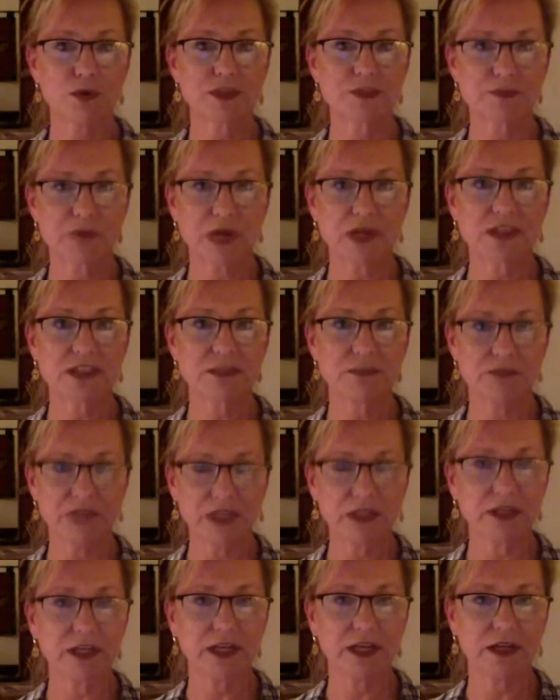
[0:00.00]

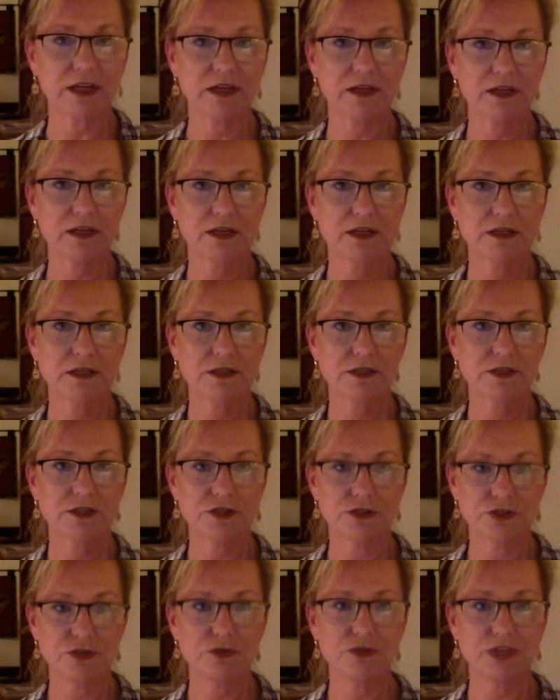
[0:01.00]
responsibility
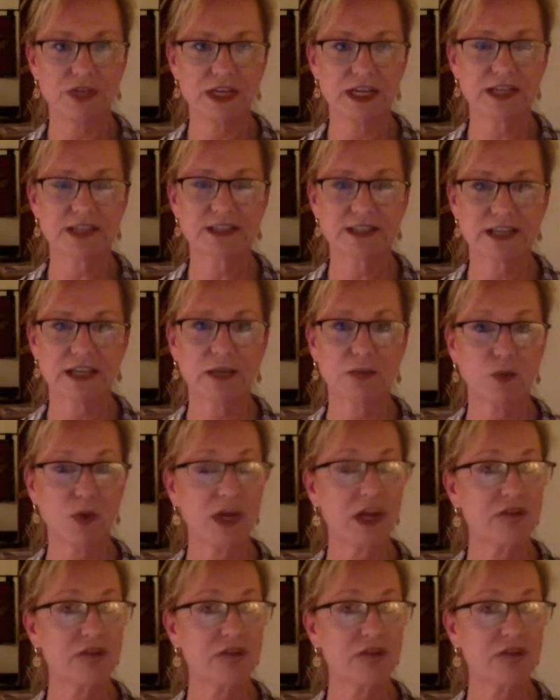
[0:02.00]
to do the next thing,